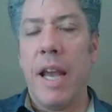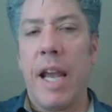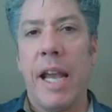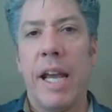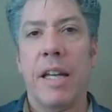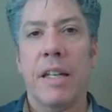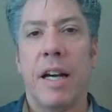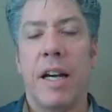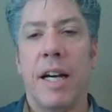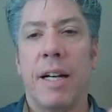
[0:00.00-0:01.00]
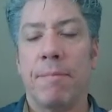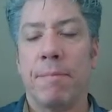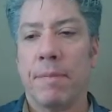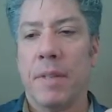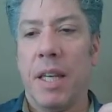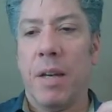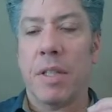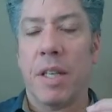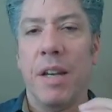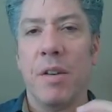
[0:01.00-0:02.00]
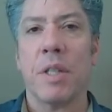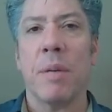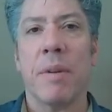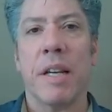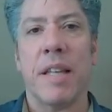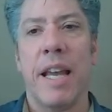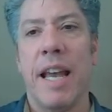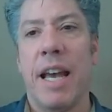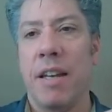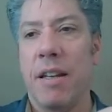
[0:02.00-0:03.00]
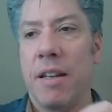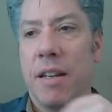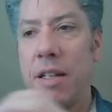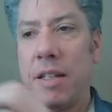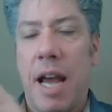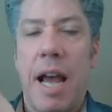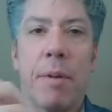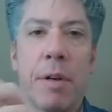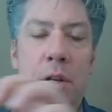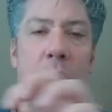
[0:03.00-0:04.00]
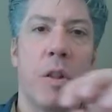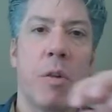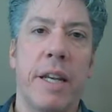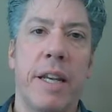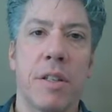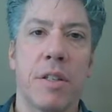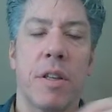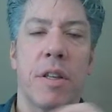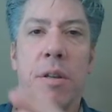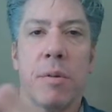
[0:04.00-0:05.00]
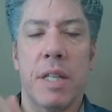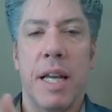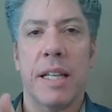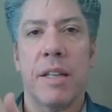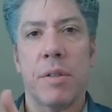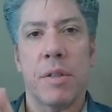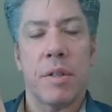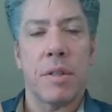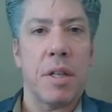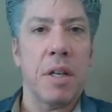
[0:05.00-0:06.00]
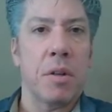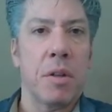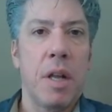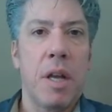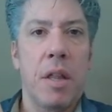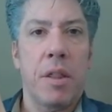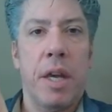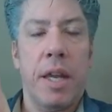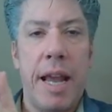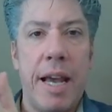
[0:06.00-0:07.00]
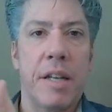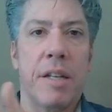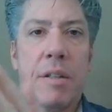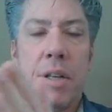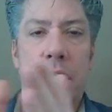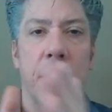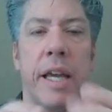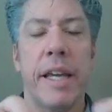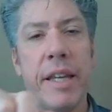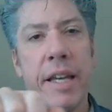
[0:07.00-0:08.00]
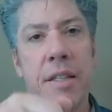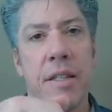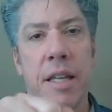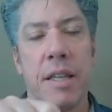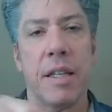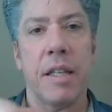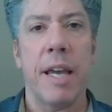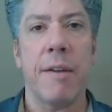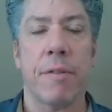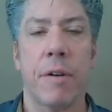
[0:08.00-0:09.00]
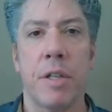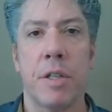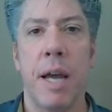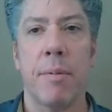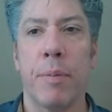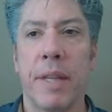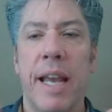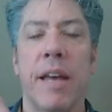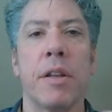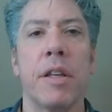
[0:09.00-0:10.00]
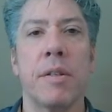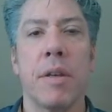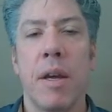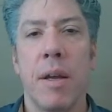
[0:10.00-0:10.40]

And um, it was interesting because they had timers all the way down. So the, there was like there was this signal that had a, a delay, and they could set the delay for each timer. But they had all these